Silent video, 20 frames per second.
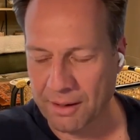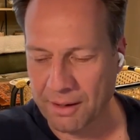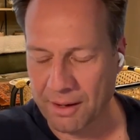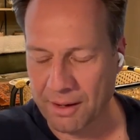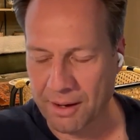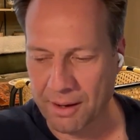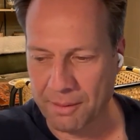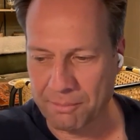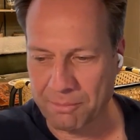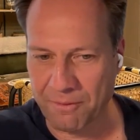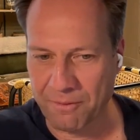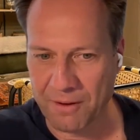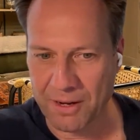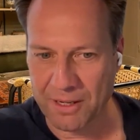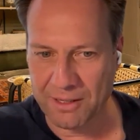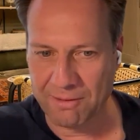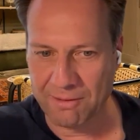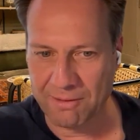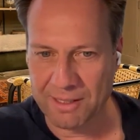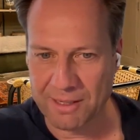
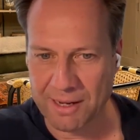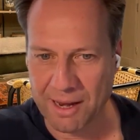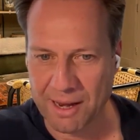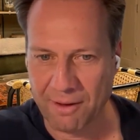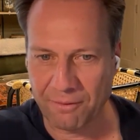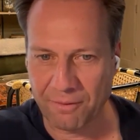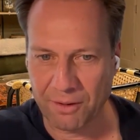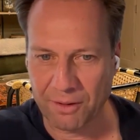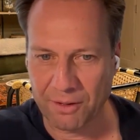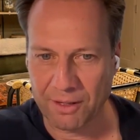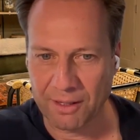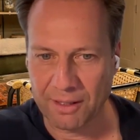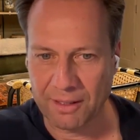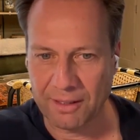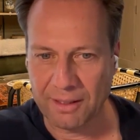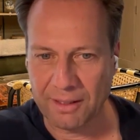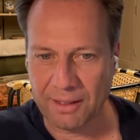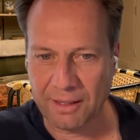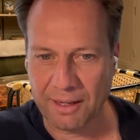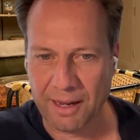at Stanford,
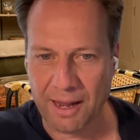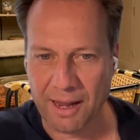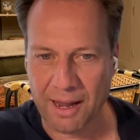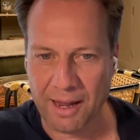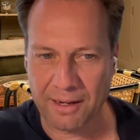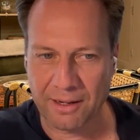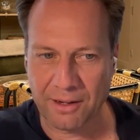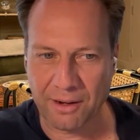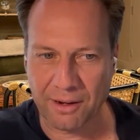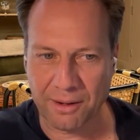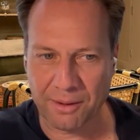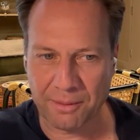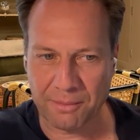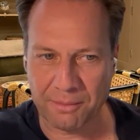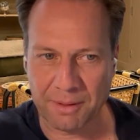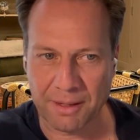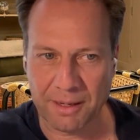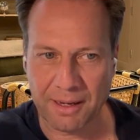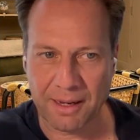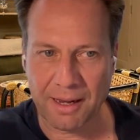
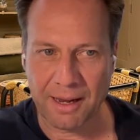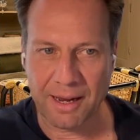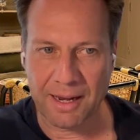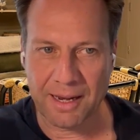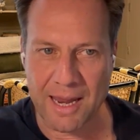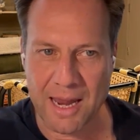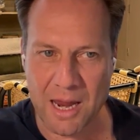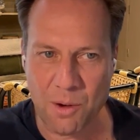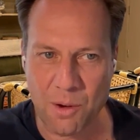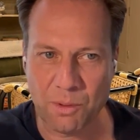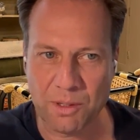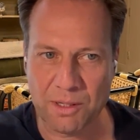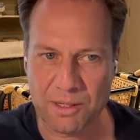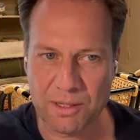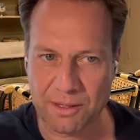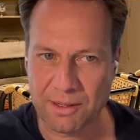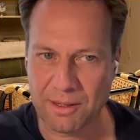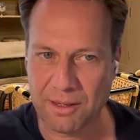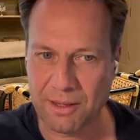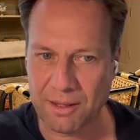and he was
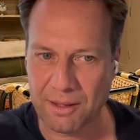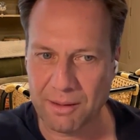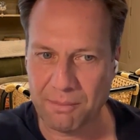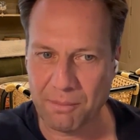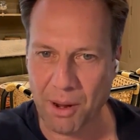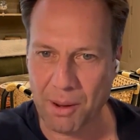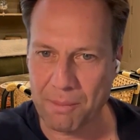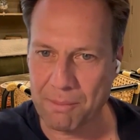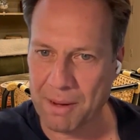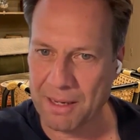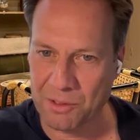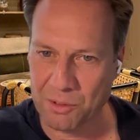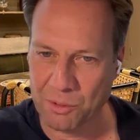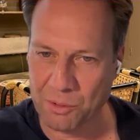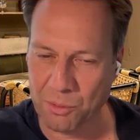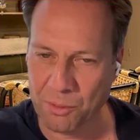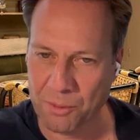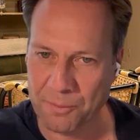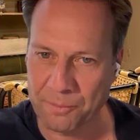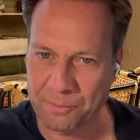my
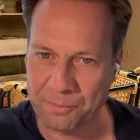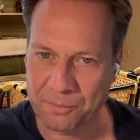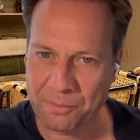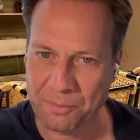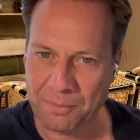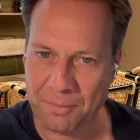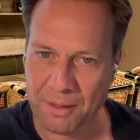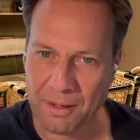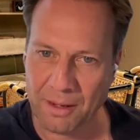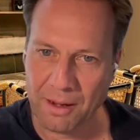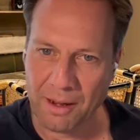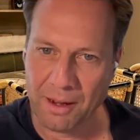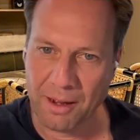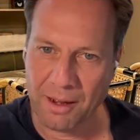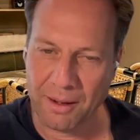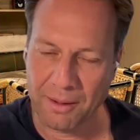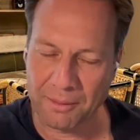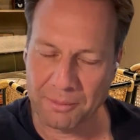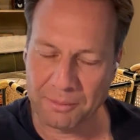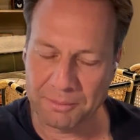mentor
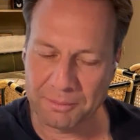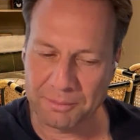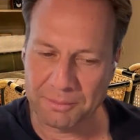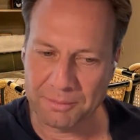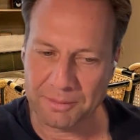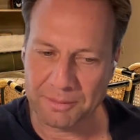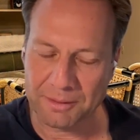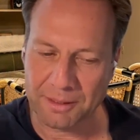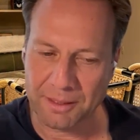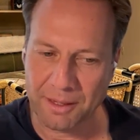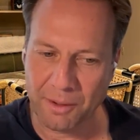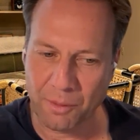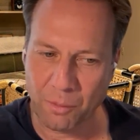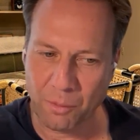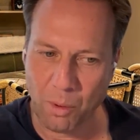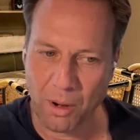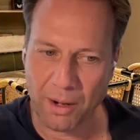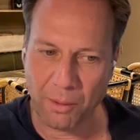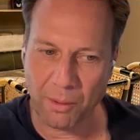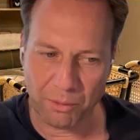
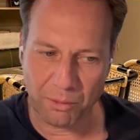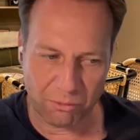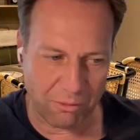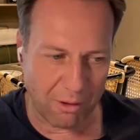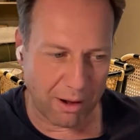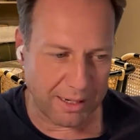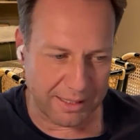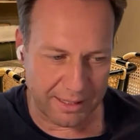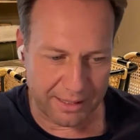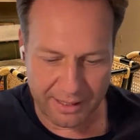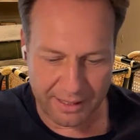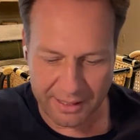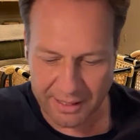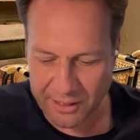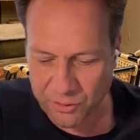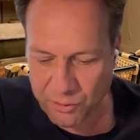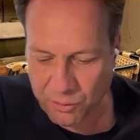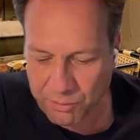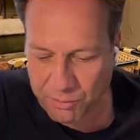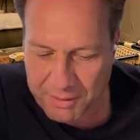when I was writing the
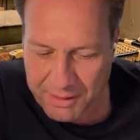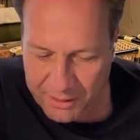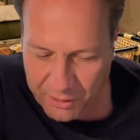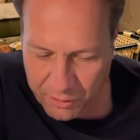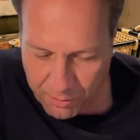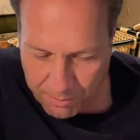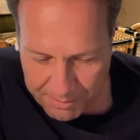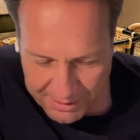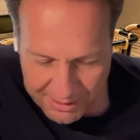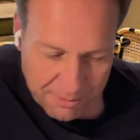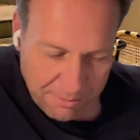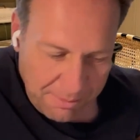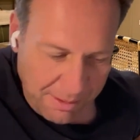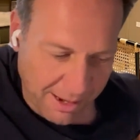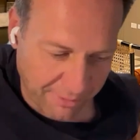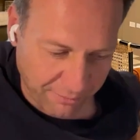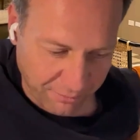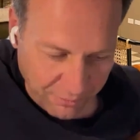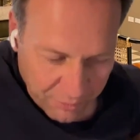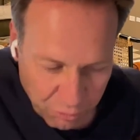initial business
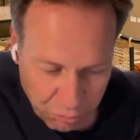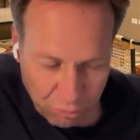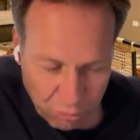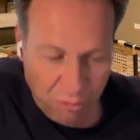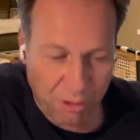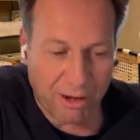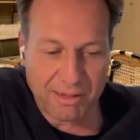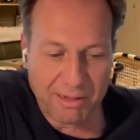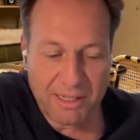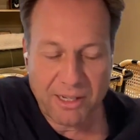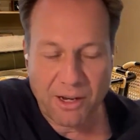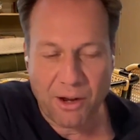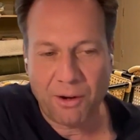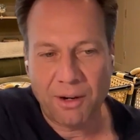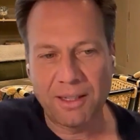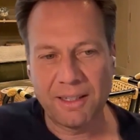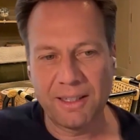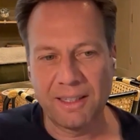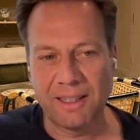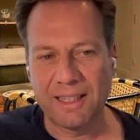plan for Trulia. And so
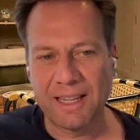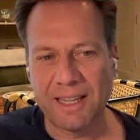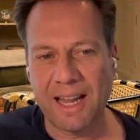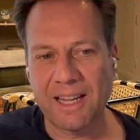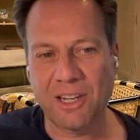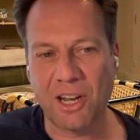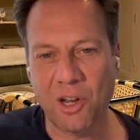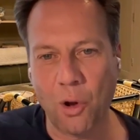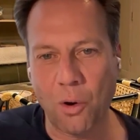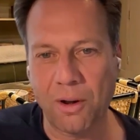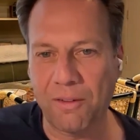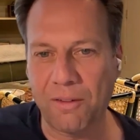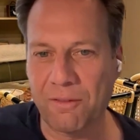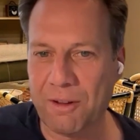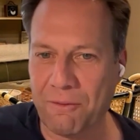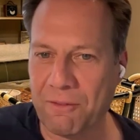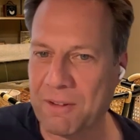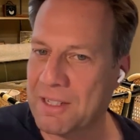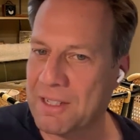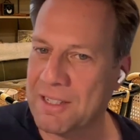there's a lot of
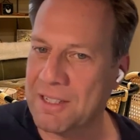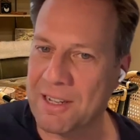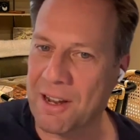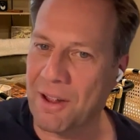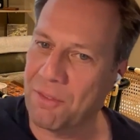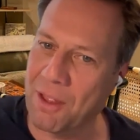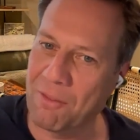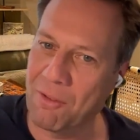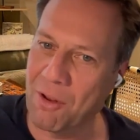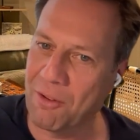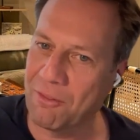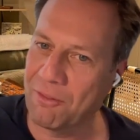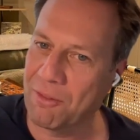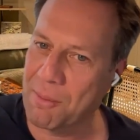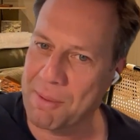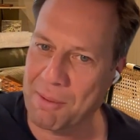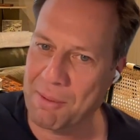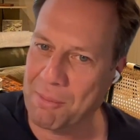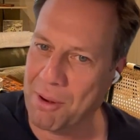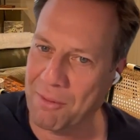different stuff that I've learned from
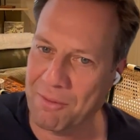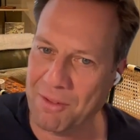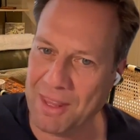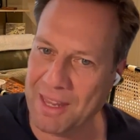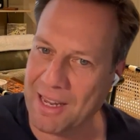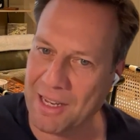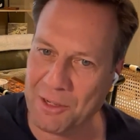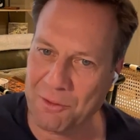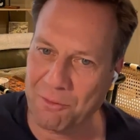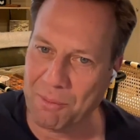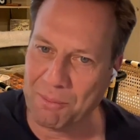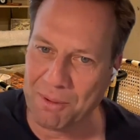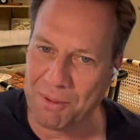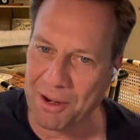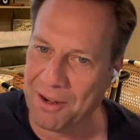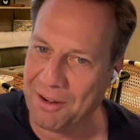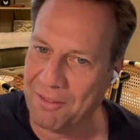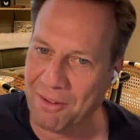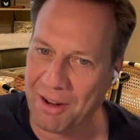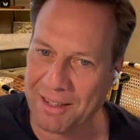him over the years, from
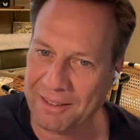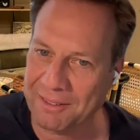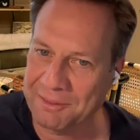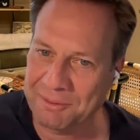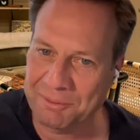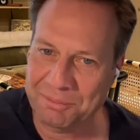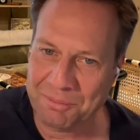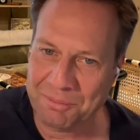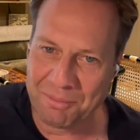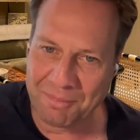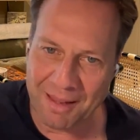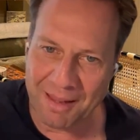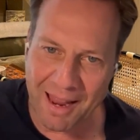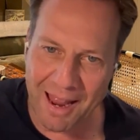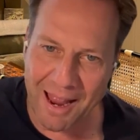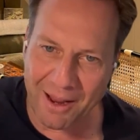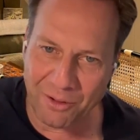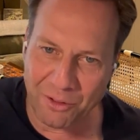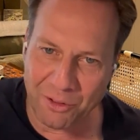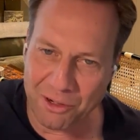kind of like
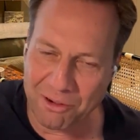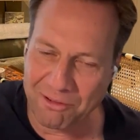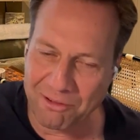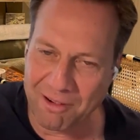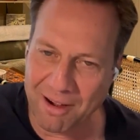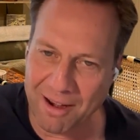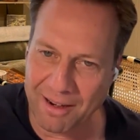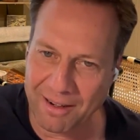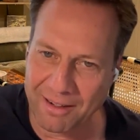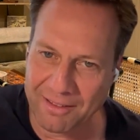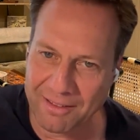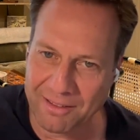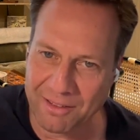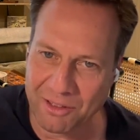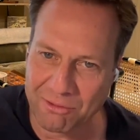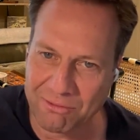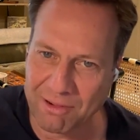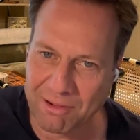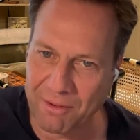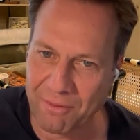how to create a
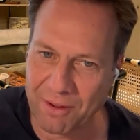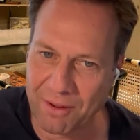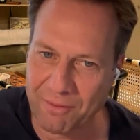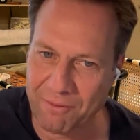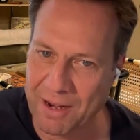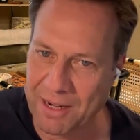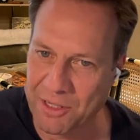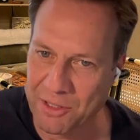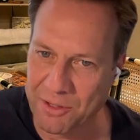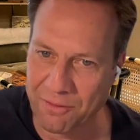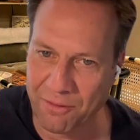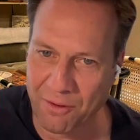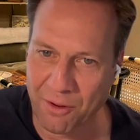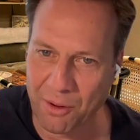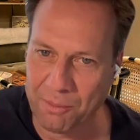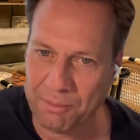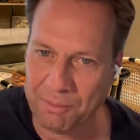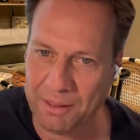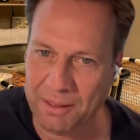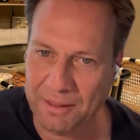terrific venture
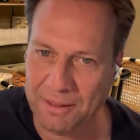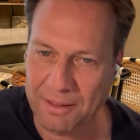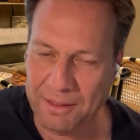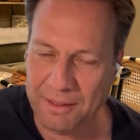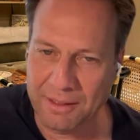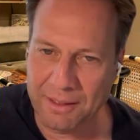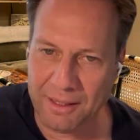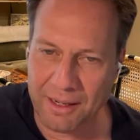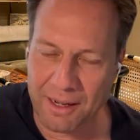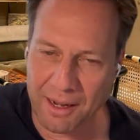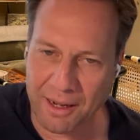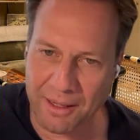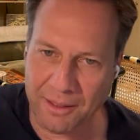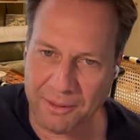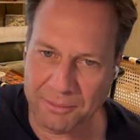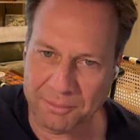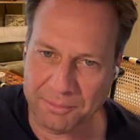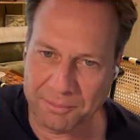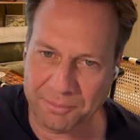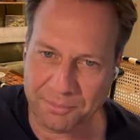firm,
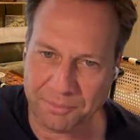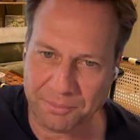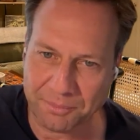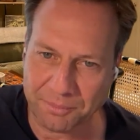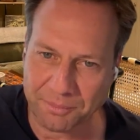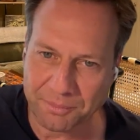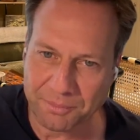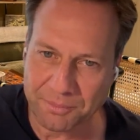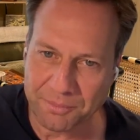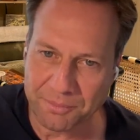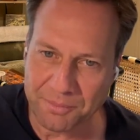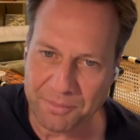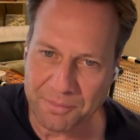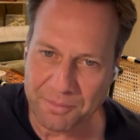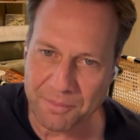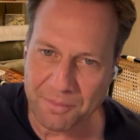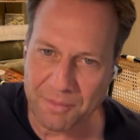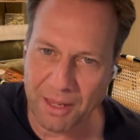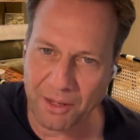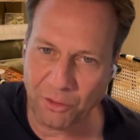um,
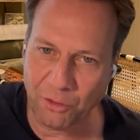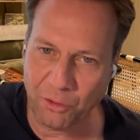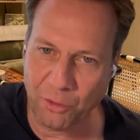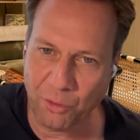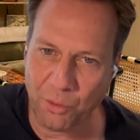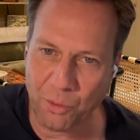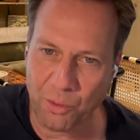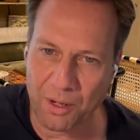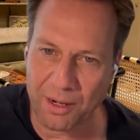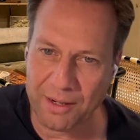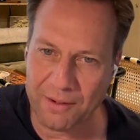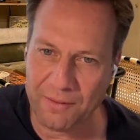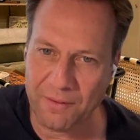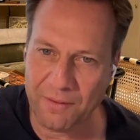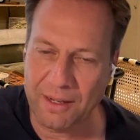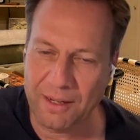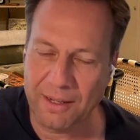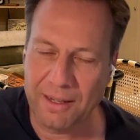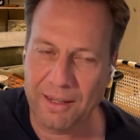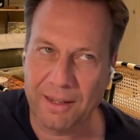to kind of
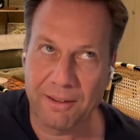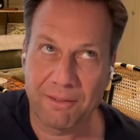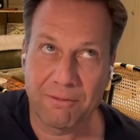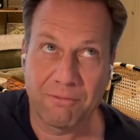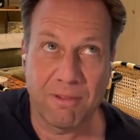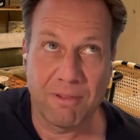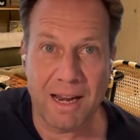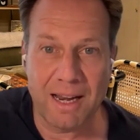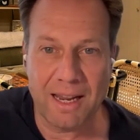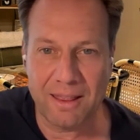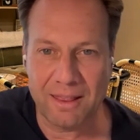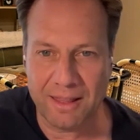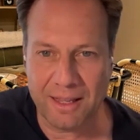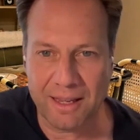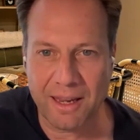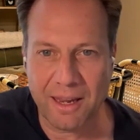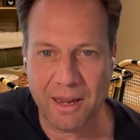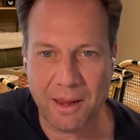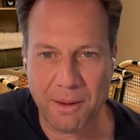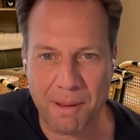really
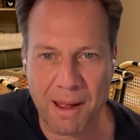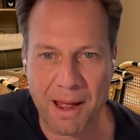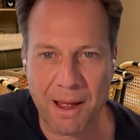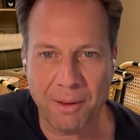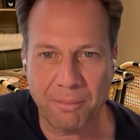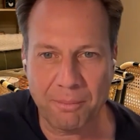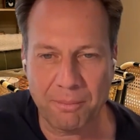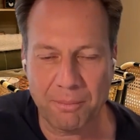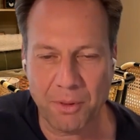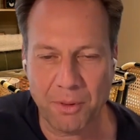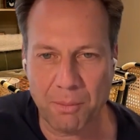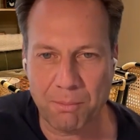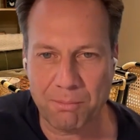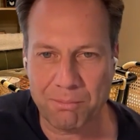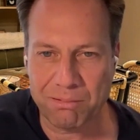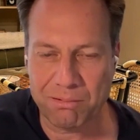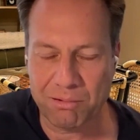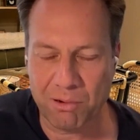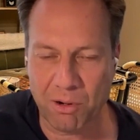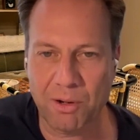thinking about the
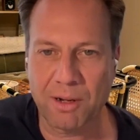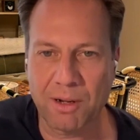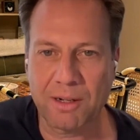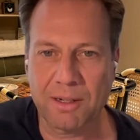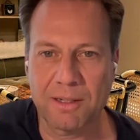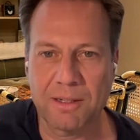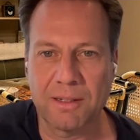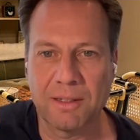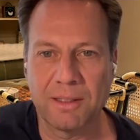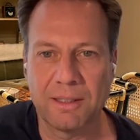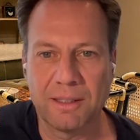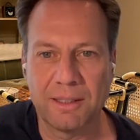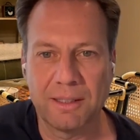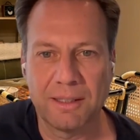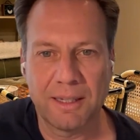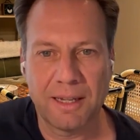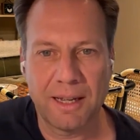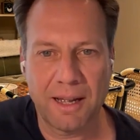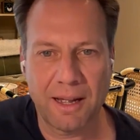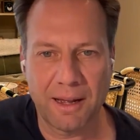product,
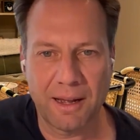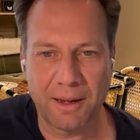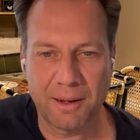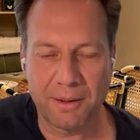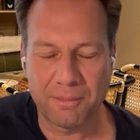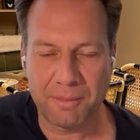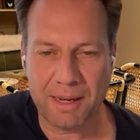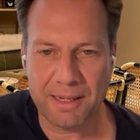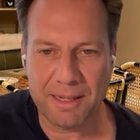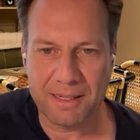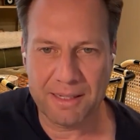and